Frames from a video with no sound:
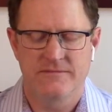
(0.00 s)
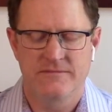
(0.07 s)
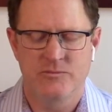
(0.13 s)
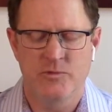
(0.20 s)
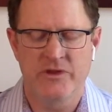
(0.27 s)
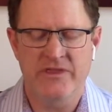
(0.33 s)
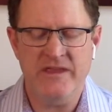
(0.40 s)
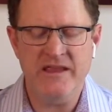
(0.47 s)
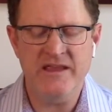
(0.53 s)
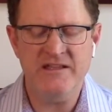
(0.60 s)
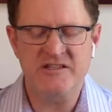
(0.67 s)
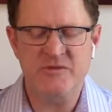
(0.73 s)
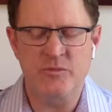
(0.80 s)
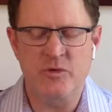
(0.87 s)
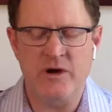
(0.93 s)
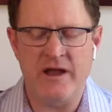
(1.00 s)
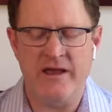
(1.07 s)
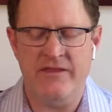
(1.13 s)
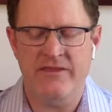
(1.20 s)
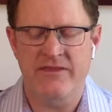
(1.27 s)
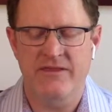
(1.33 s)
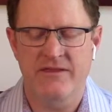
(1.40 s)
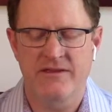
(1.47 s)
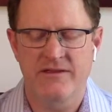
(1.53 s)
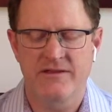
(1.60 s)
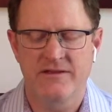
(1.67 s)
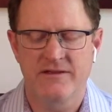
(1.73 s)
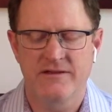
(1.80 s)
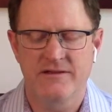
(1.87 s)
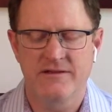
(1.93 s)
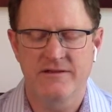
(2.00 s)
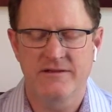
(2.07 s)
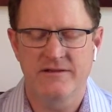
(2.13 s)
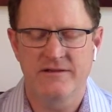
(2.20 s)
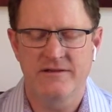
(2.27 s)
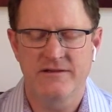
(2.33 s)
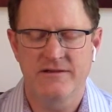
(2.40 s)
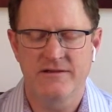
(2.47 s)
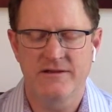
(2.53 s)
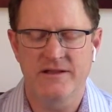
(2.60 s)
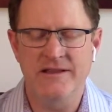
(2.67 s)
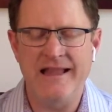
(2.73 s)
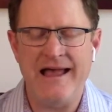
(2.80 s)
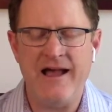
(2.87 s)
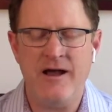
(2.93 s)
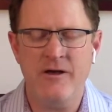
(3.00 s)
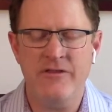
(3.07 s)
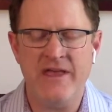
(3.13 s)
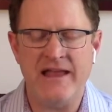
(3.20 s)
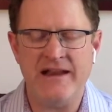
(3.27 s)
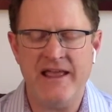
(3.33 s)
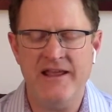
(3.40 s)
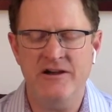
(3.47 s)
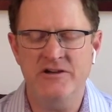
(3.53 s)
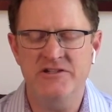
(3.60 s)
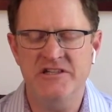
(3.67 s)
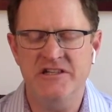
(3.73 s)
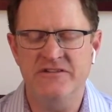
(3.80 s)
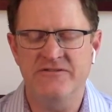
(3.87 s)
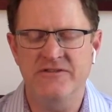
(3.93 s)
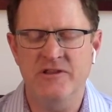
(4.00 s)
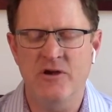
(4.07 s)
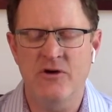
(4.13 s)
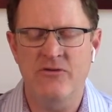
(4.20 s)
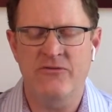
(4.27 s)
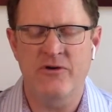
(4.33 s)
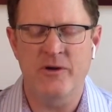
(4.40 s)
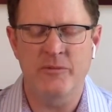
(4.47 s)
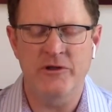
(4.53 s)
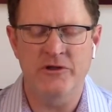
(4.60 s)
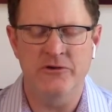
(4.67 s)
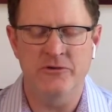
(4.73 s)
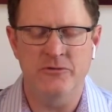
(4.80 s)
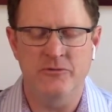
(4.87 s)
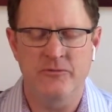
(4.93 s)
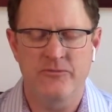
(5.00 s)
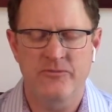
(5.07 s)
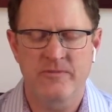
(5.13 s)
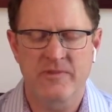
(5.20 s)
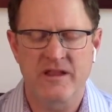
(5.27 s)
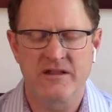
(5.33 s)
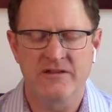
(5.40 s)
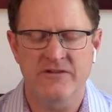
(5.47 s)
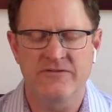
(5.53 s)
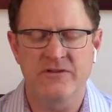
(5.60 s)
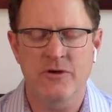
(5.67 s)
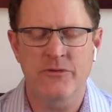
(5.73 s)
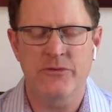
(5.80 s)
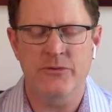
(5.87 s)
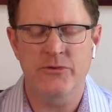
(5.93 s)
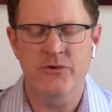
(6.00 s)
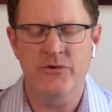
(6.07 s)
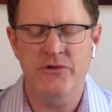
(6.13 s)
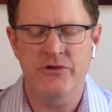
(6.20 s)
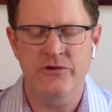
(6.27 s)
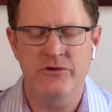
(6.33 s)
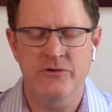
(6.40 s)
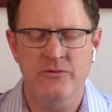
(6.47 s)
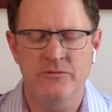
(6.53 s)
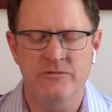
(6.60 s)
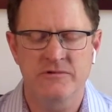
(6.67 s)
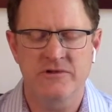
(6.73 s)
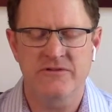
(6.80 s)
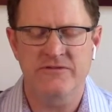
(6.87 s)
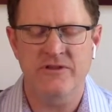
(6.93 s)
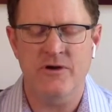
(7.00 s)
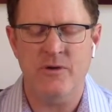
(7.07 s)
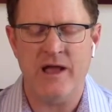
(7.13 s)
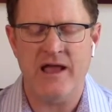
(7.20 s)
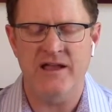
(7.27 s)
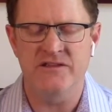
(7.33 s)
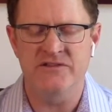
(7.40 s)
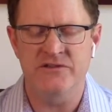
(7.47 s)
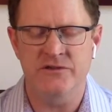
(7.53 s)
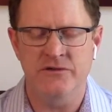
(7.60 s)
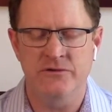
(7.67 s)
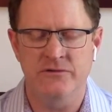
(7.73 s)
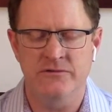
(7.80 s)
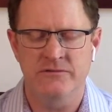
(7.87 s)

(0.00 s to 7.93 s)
With each breath, allow that energy to flow from you, to flow through you, to flow as you.